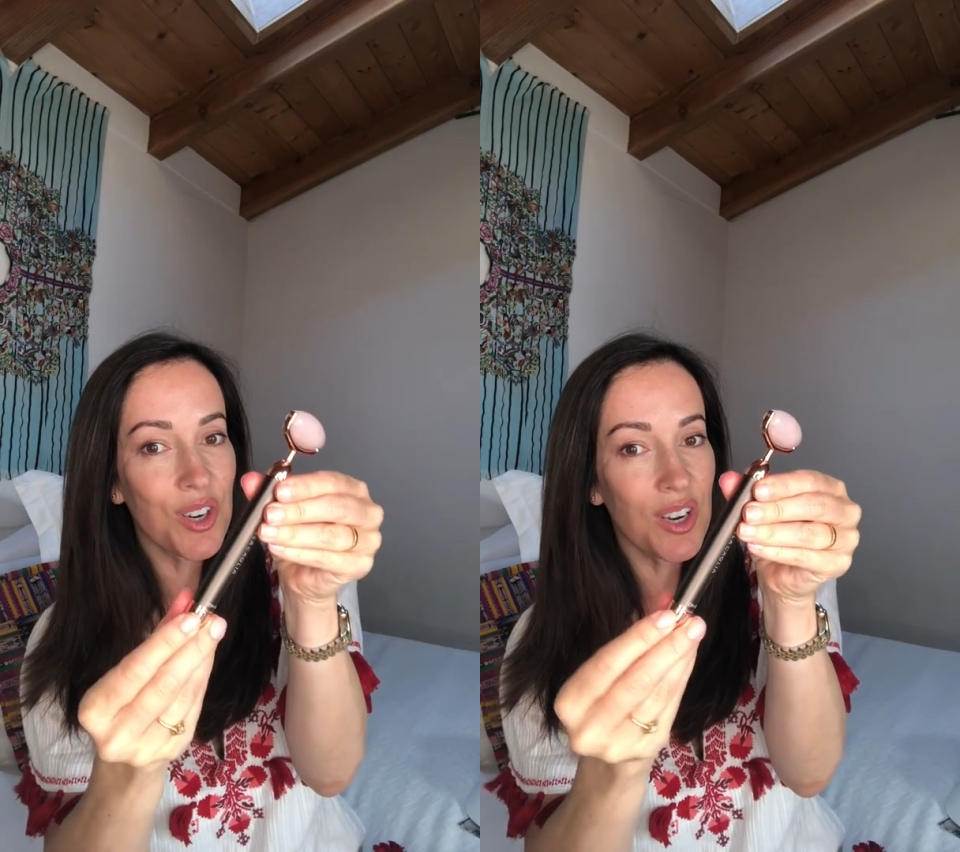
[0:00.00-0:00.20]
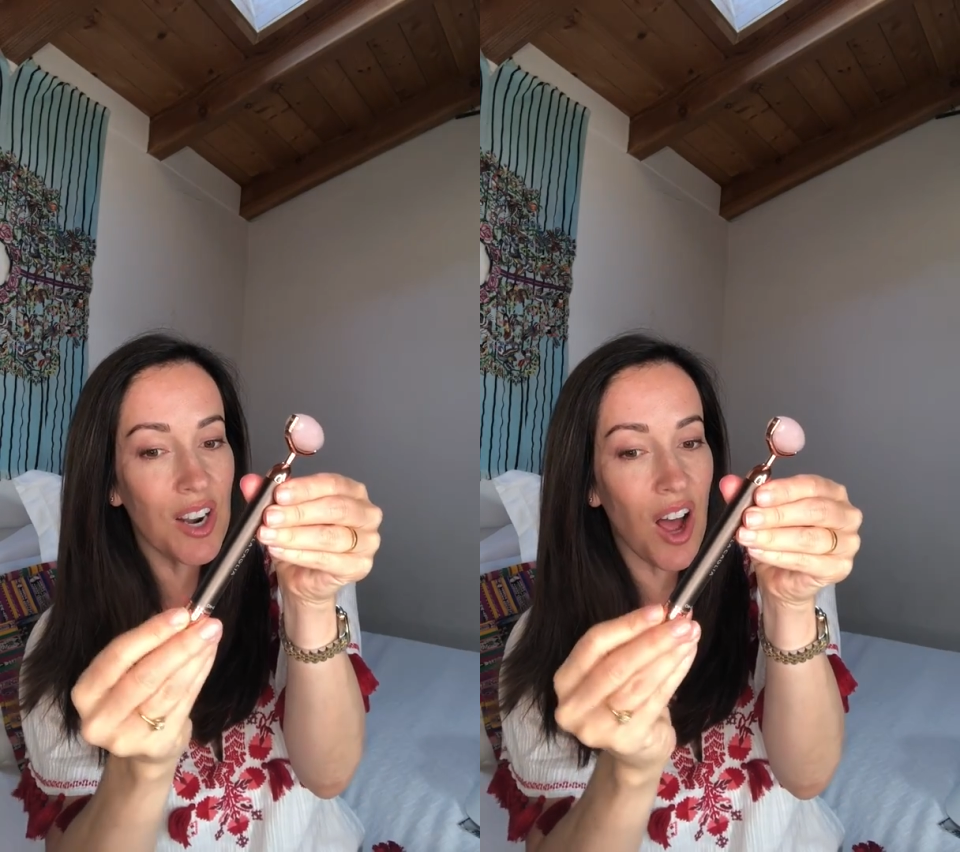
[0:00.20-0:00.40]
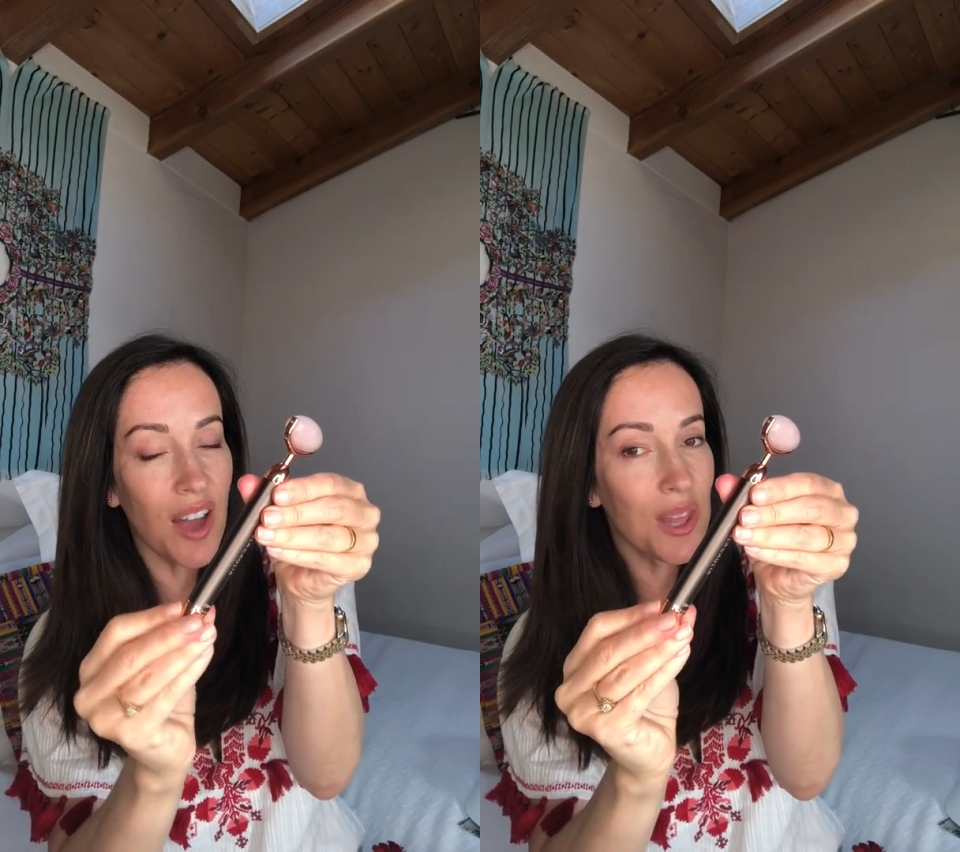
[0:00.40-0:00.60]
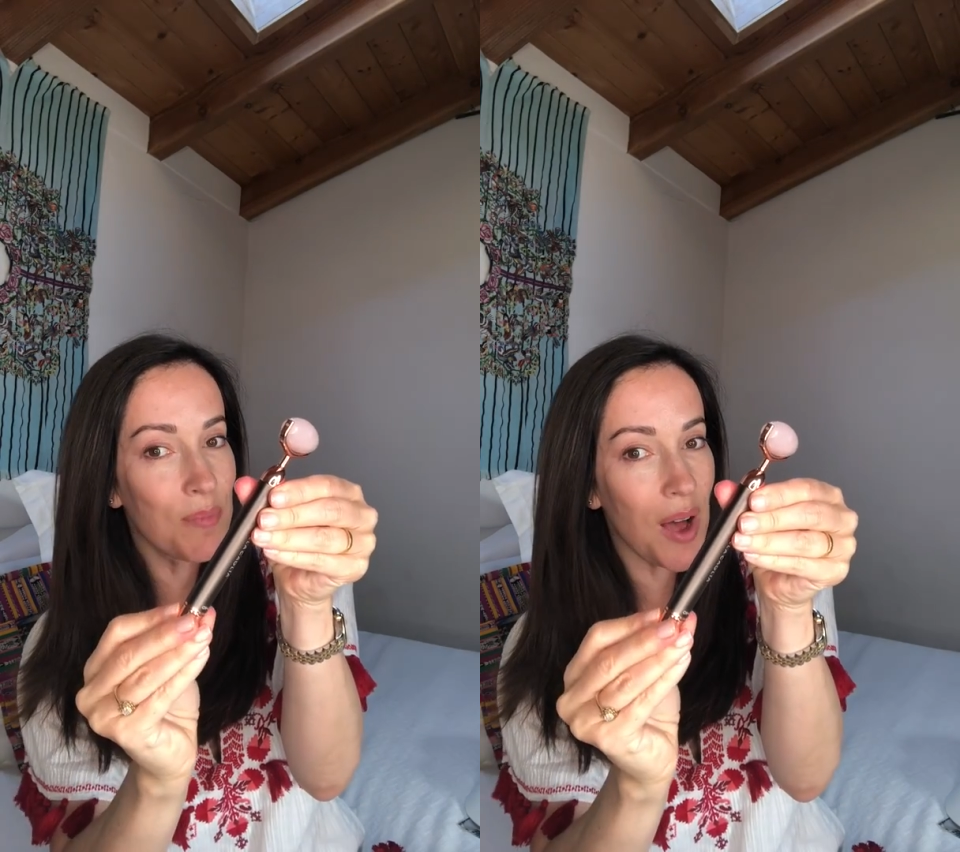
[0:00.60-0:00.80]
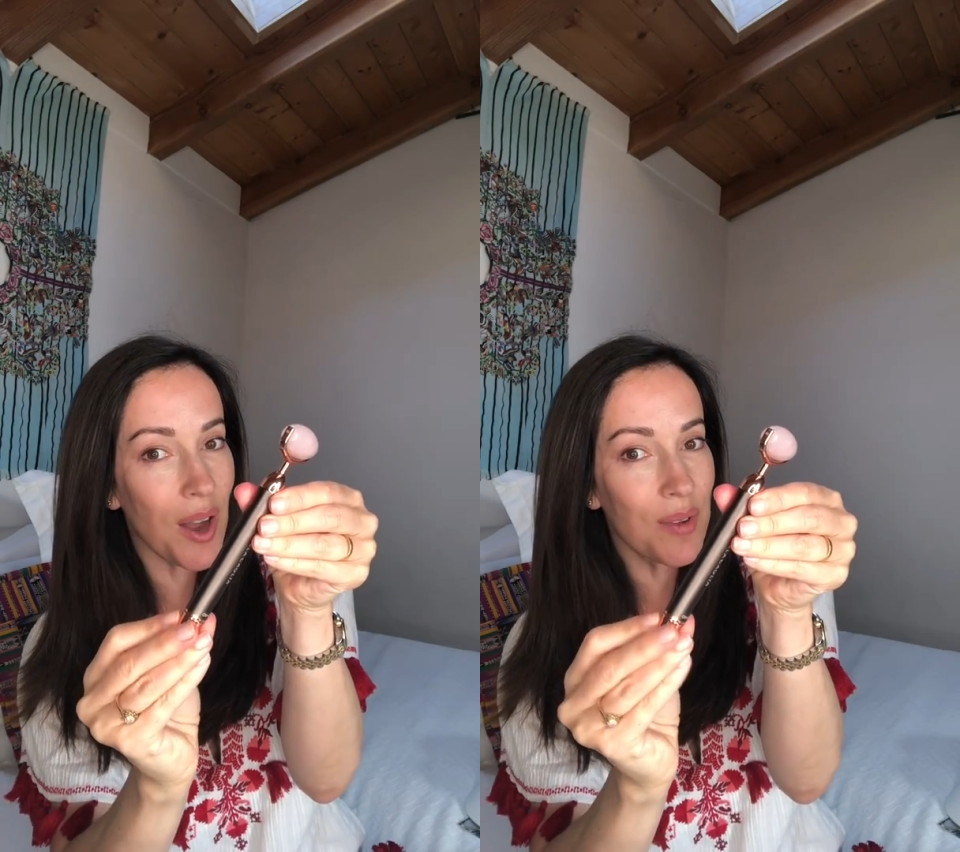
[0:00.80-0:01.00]
turn it on at the
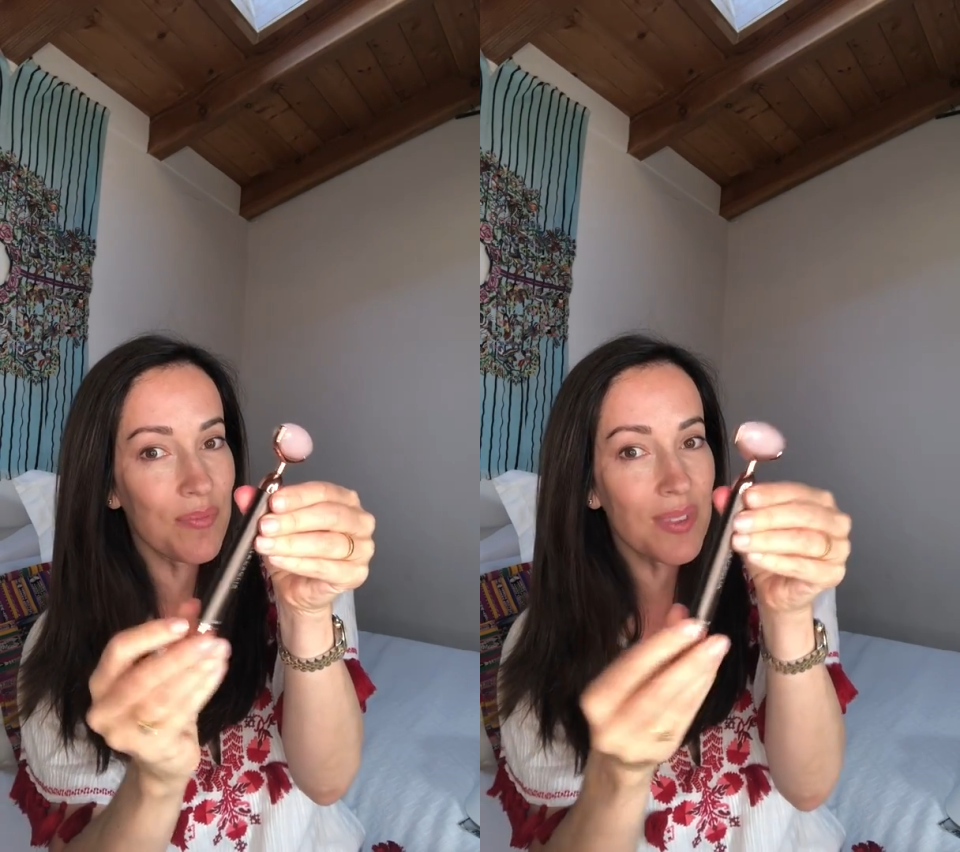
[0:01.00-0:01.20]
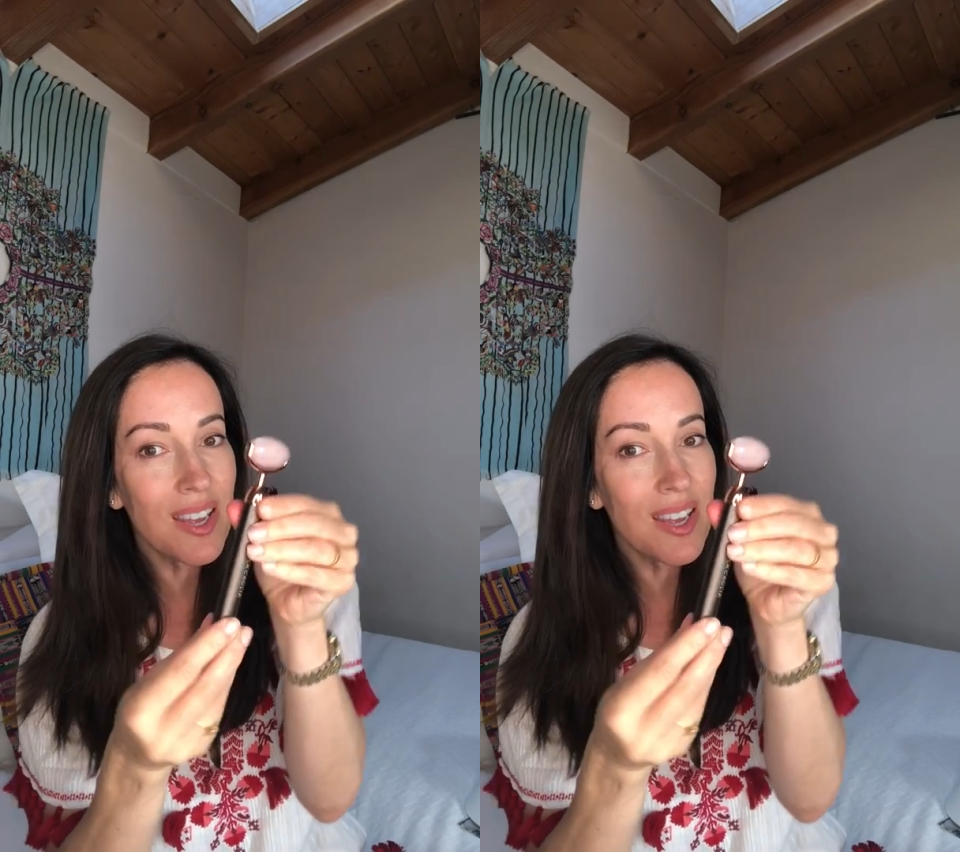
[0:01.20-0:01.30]
bottom.